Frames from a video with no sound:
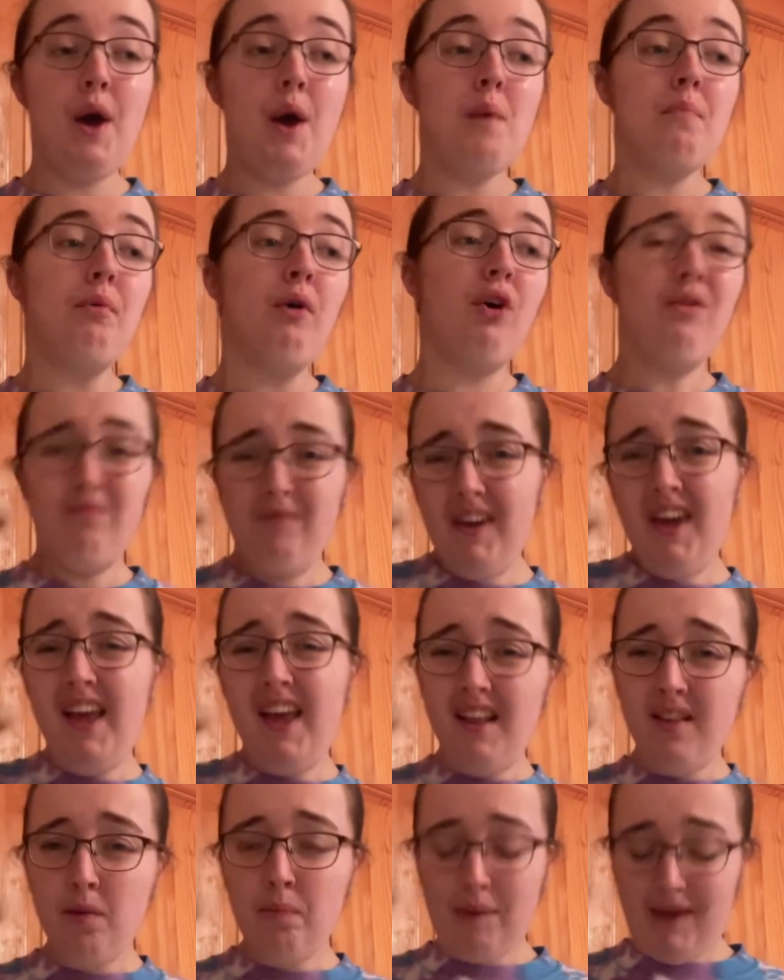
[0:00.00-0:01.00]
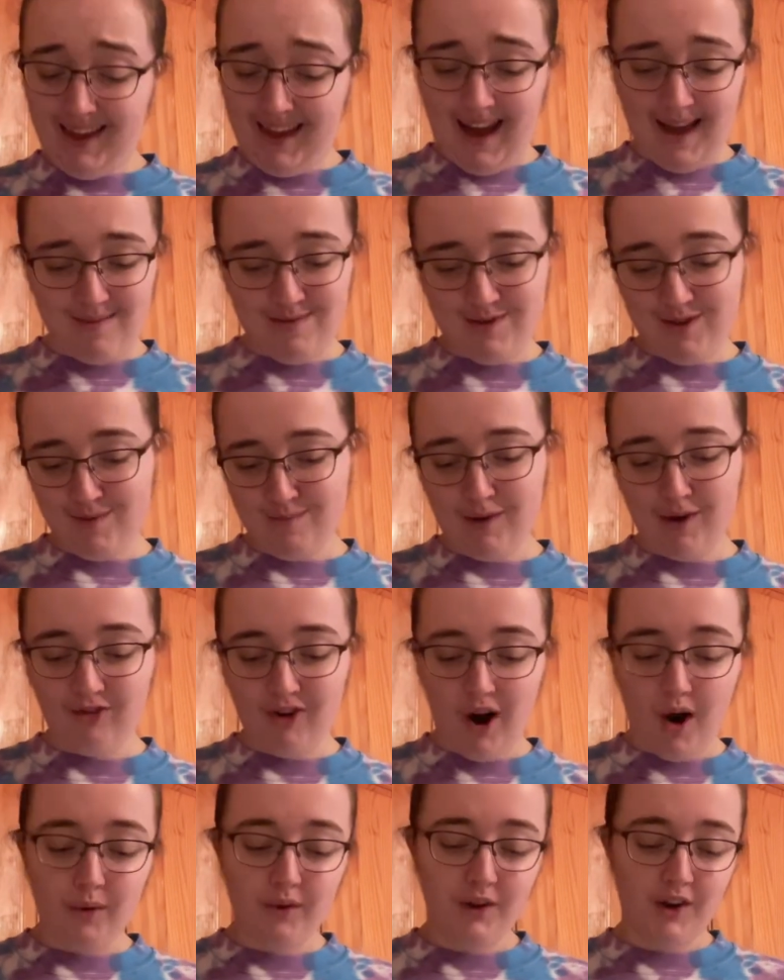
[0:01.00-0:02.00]
But it is a big game
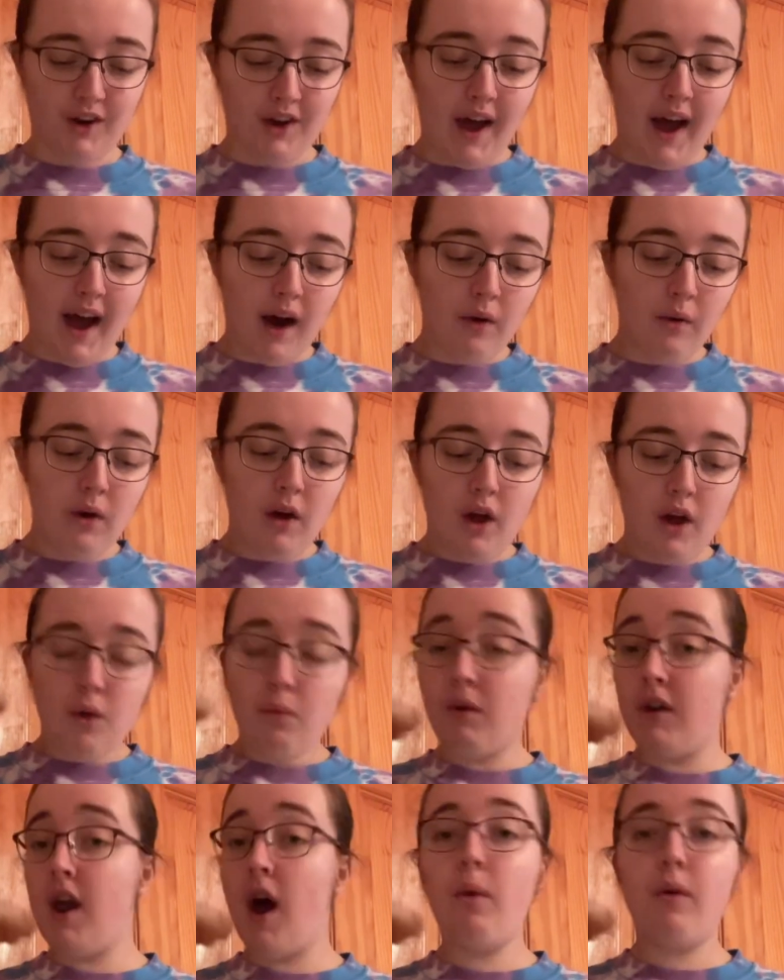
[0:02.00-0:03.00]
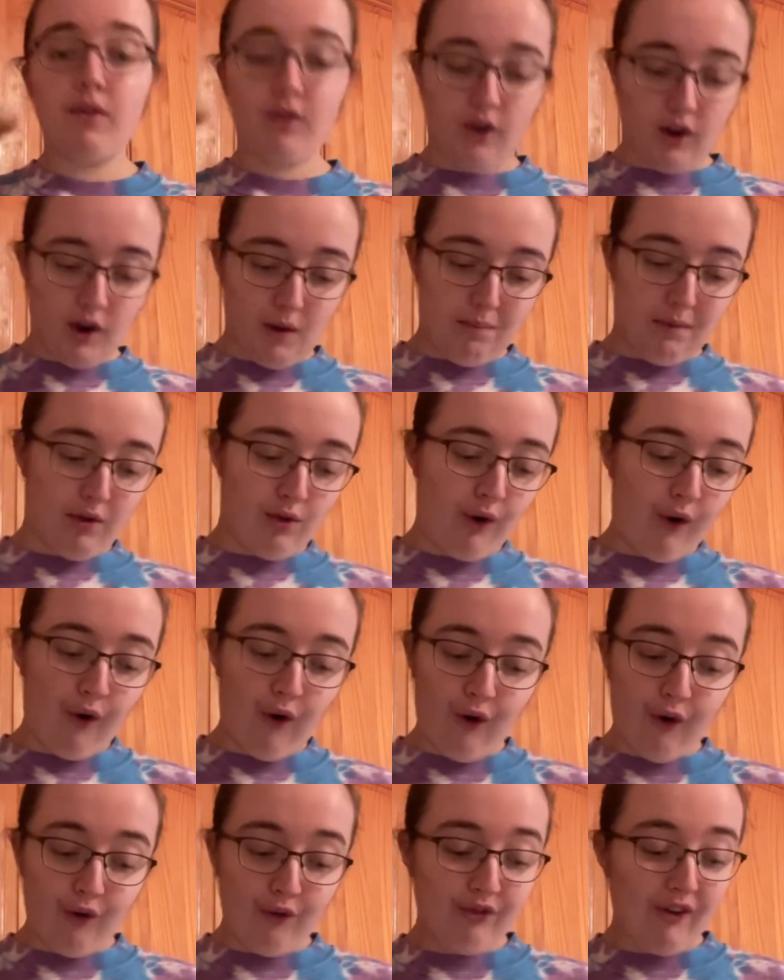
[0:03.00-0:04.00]
tomorrow, you know? We know it's going to be
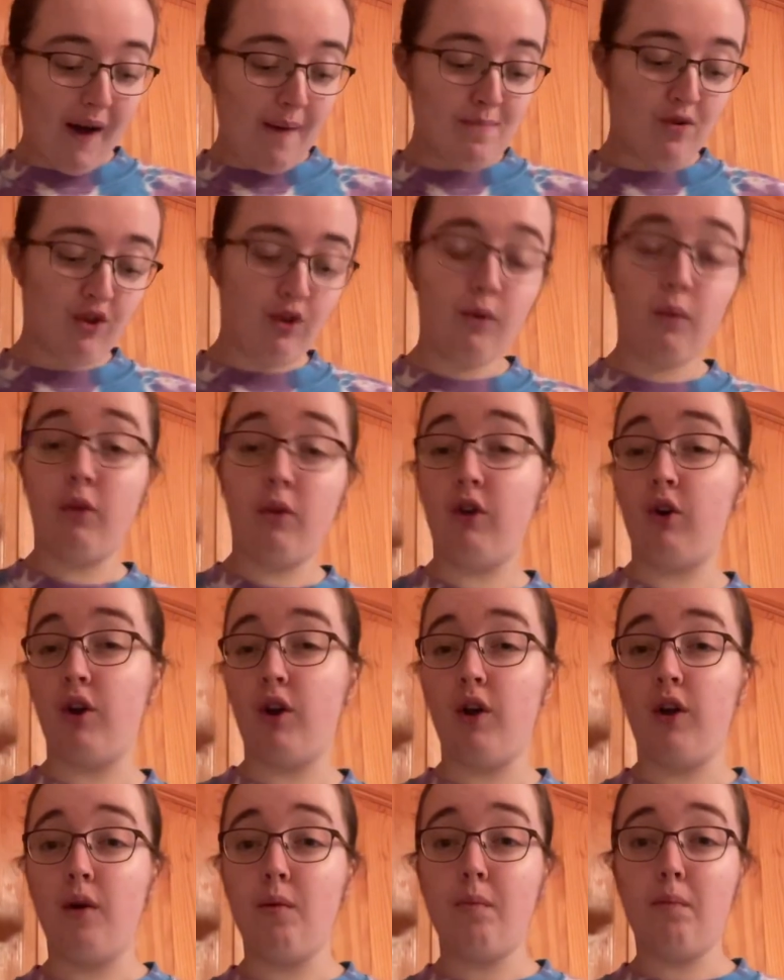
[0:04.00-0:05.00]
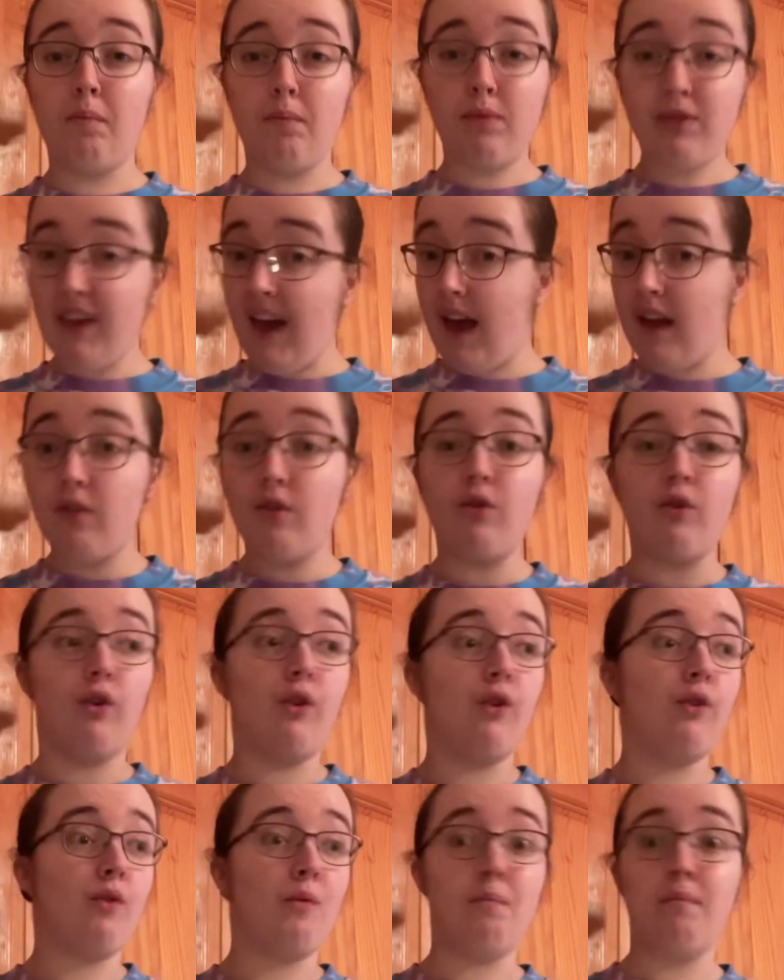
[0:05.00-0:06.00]
tough. I'm sure they're going to test
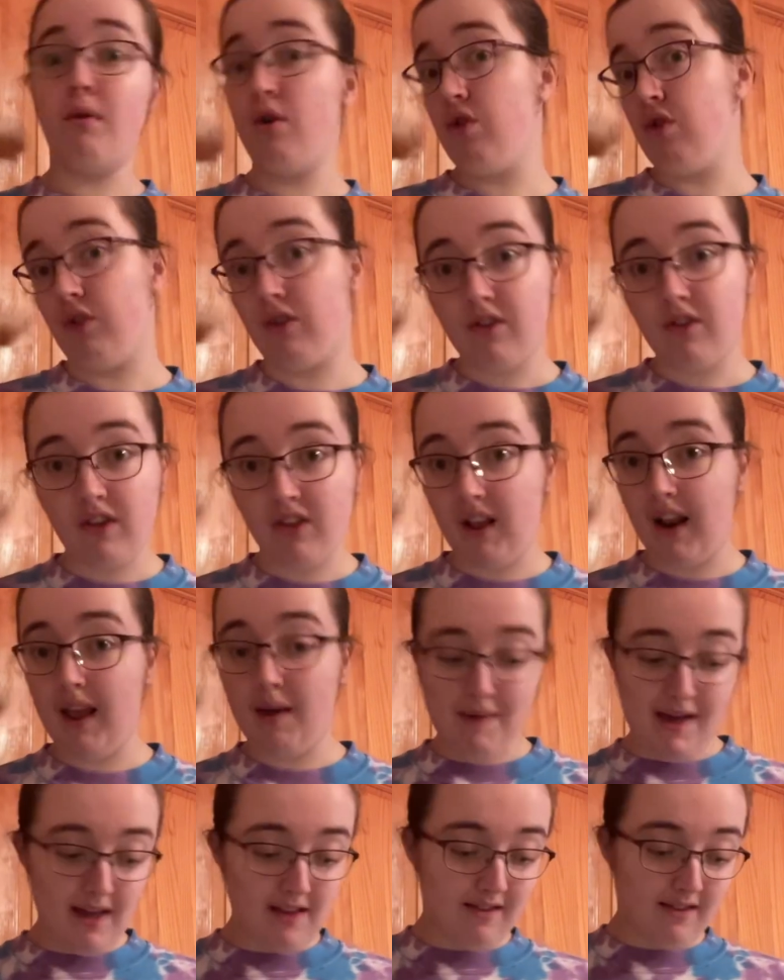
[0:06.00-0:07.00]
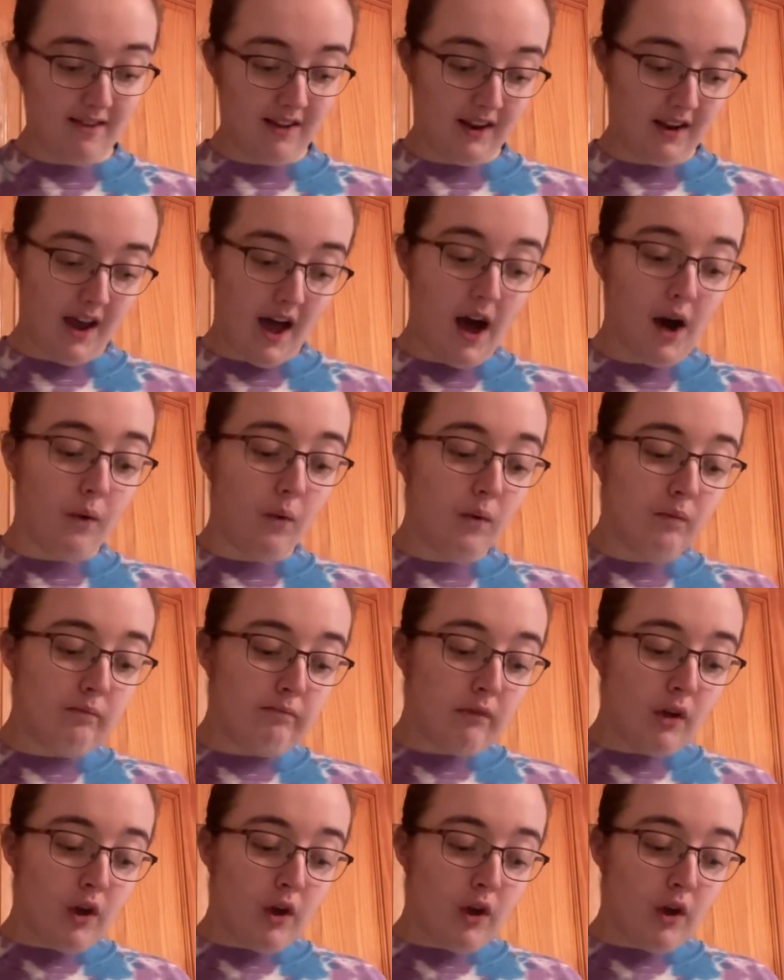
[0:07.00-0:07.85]
us and push us to the limits, you know?